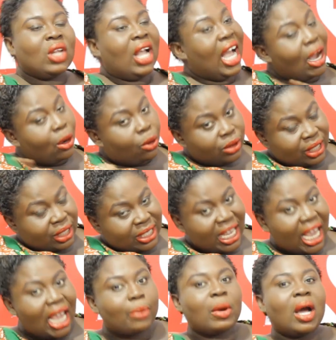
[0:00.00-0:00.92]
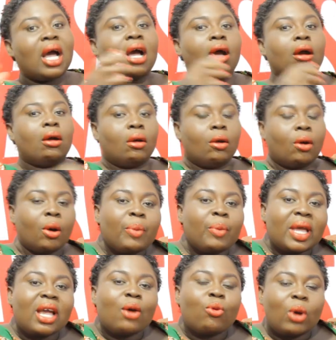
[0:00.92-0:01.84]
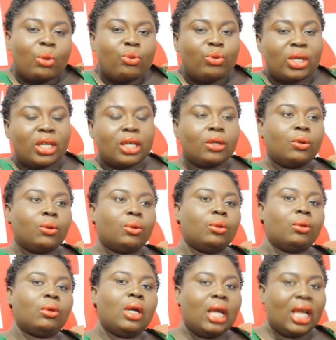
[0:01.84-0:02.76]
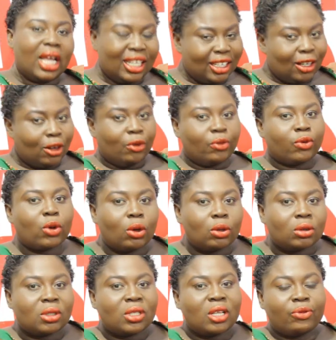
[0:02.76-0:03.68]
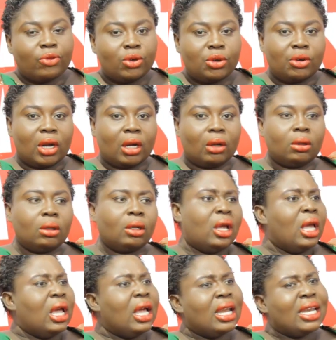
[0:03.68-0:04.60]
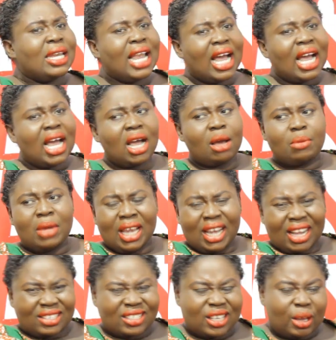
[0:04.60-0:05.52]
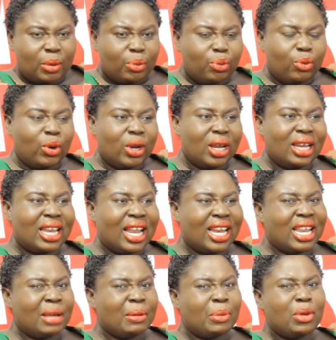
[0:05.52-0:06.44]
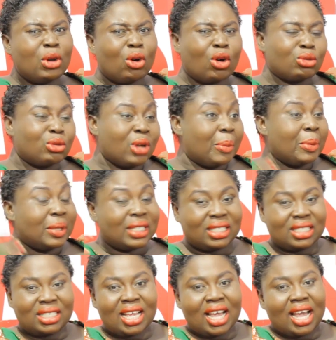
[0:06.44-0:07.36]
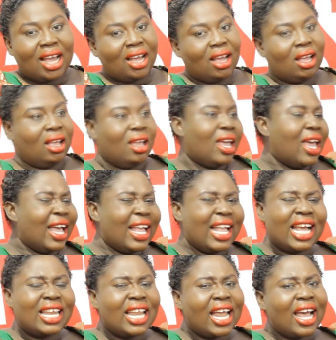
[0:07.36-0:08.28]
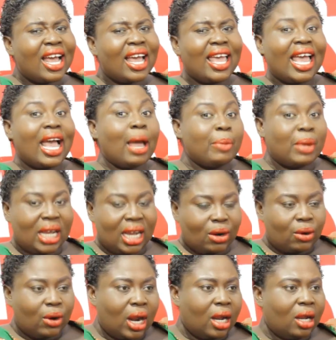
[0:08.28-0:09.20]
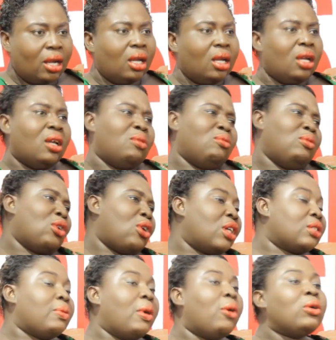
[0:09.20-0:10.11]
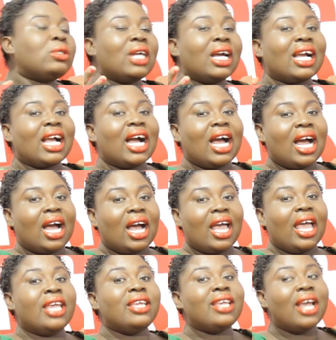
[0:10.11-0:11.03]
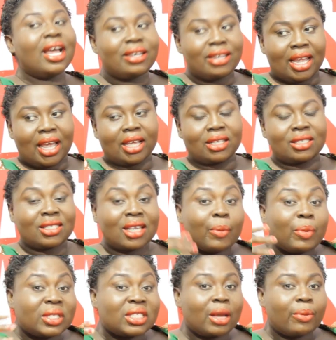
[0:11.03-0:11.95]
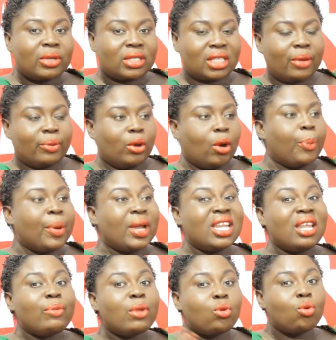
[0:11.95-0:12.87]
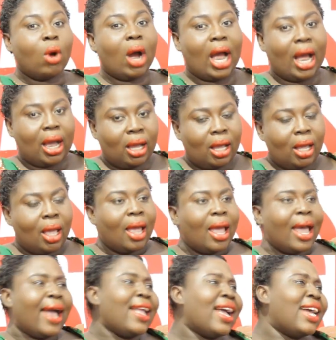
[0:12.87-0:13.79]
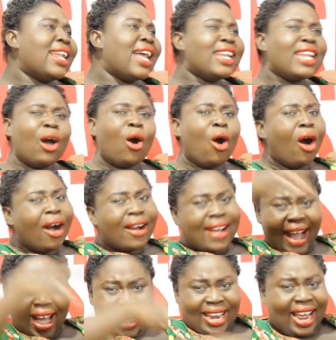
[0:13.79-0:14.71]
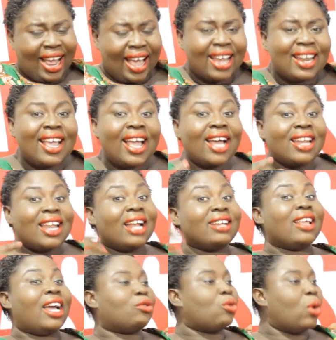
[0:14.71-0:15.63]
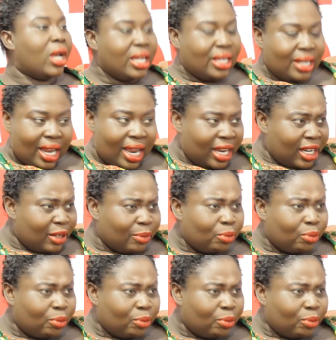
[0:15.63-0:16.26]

I could see timer on be 1 week, you know, and then of course the funeral. Now make a sabi brain. Now never be caught by metitia. I am now a hammock a crack. Because my own sanka a year dear, sabi, open it be what? I am the whole Ghana and I am not yet to any name.